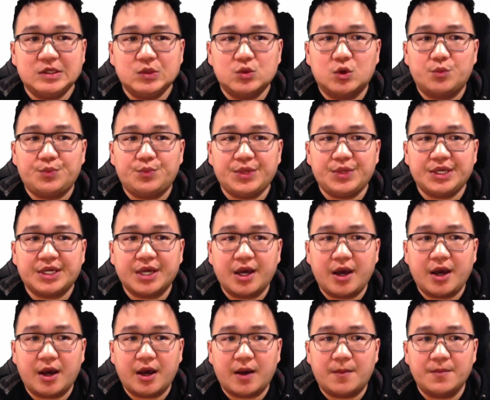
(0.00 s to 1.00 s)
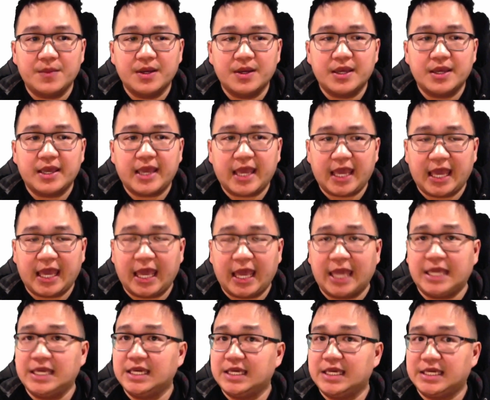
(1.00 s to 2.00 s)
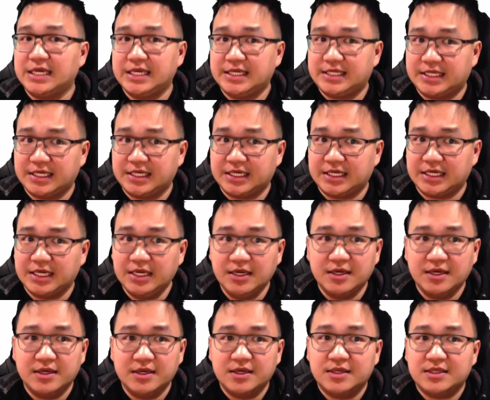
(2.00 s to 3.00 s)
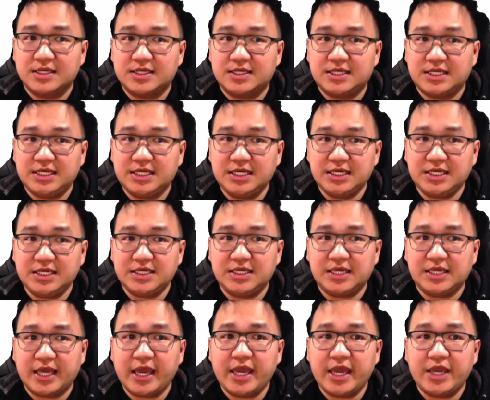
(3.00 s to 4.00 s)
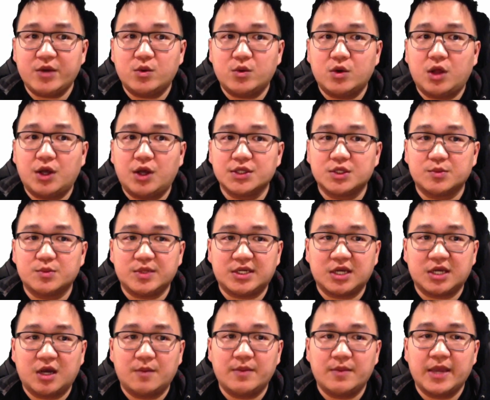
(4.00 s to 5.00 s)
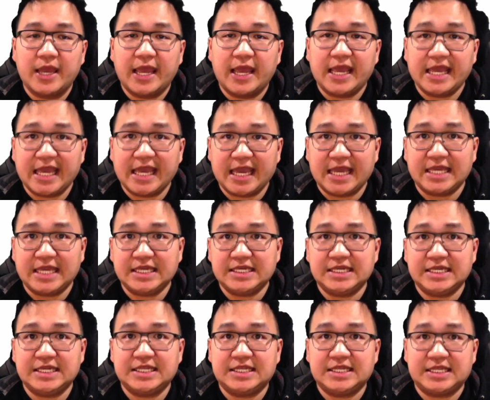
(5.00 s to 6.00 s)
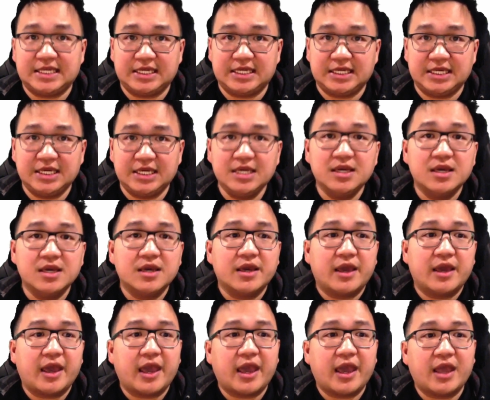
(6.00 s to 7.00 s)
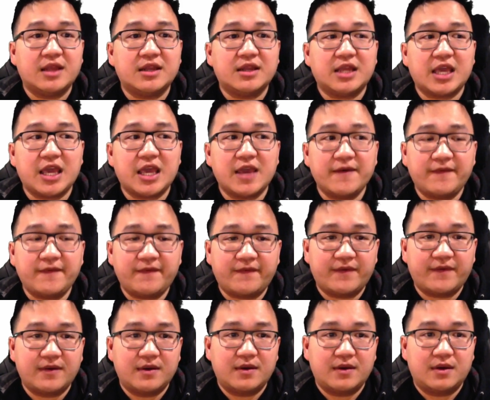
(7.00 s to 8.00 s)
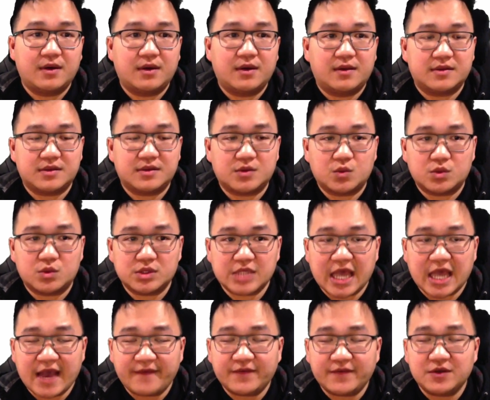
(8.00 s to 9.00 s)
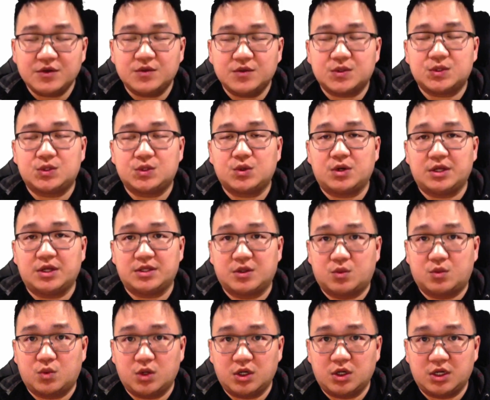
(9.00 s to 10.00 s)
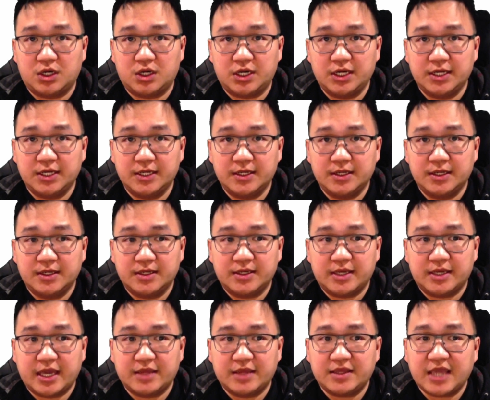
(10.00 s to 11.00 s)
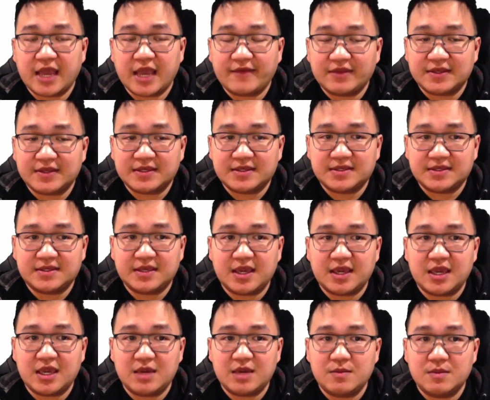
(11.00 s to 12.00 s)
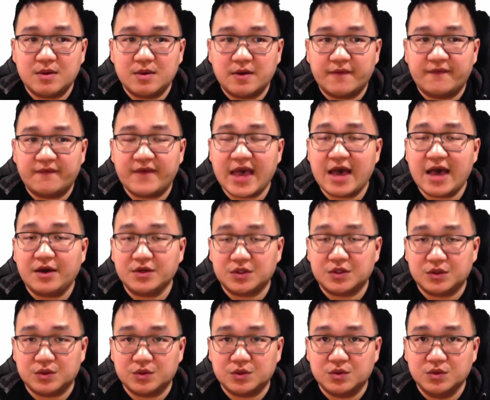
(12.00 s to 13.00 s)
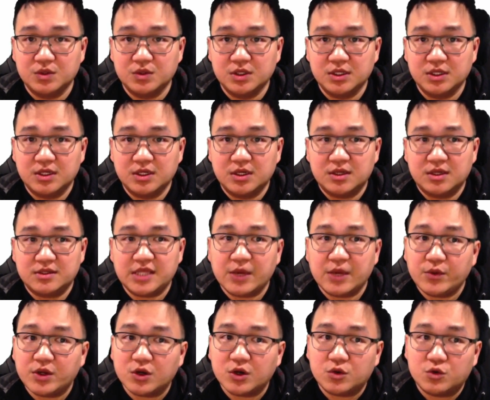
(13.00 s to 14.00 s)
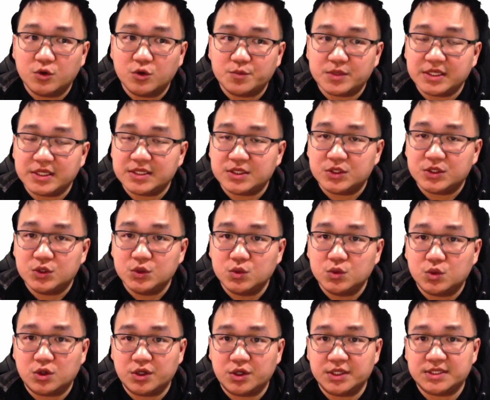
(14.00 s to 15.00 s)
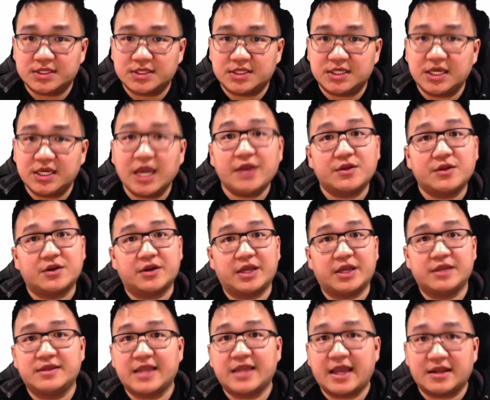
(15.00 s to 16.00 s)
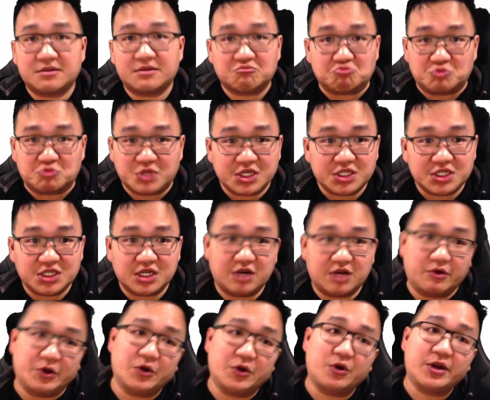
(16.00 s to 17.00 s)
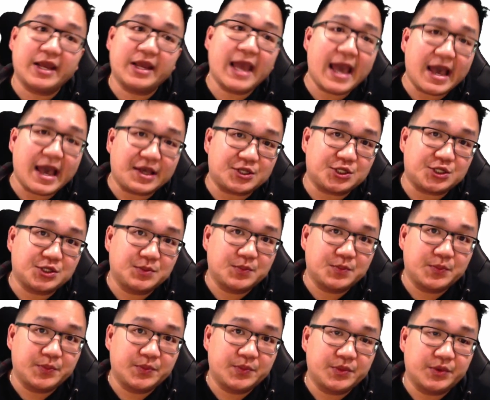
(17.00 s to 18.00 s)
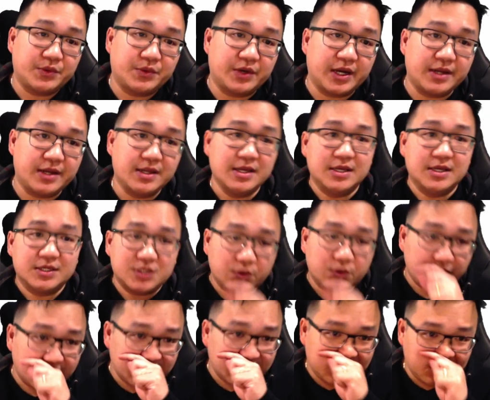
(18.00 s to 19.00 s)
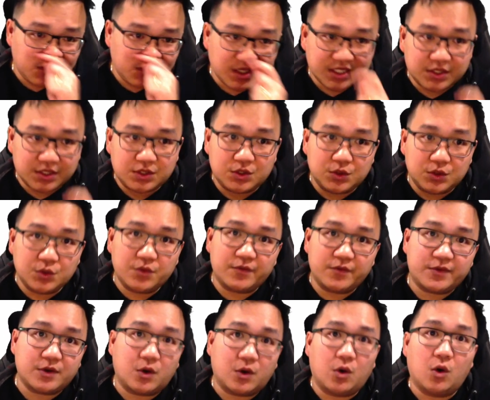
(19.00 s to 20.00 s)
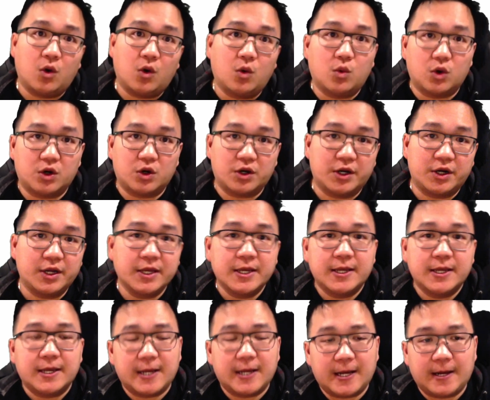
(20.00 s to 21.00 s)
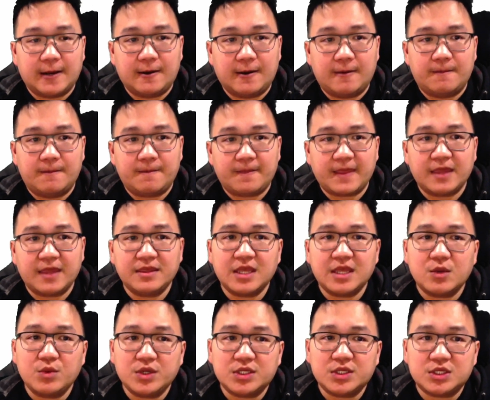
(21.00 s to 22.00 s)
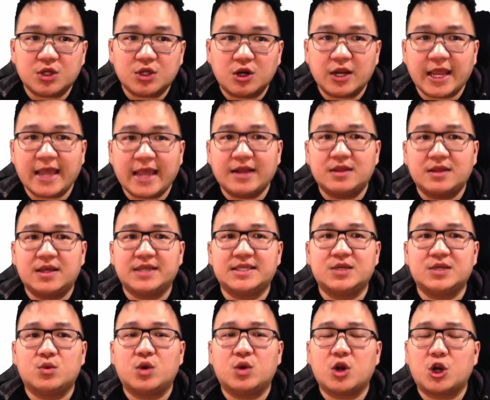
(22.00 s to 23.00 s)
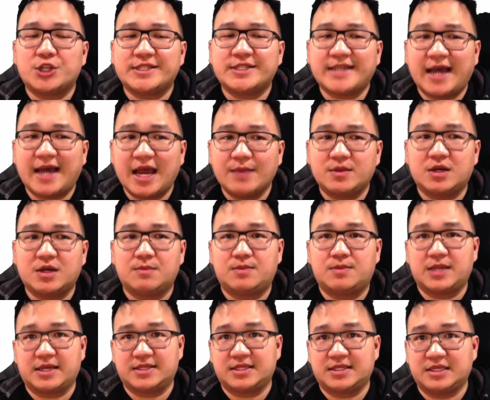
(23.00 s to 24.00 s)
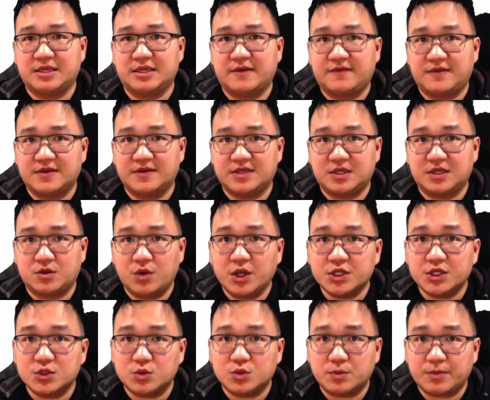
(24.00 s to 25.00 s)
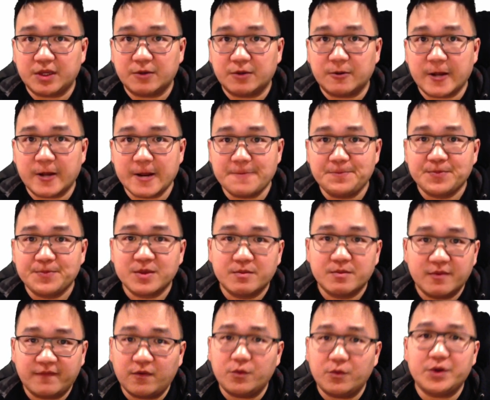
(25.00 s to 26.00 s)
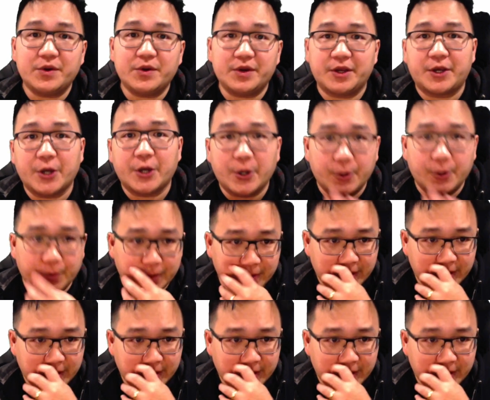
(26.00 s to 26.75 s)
will become AET. The TEA will also become AET. And if after you sorted the word and they have the same value, then we could group these two words together in that dictionary or cache, right? So we could do this through the whole word, and then we start analyzing what our time complexity of this equation would be, right? Before we go into code.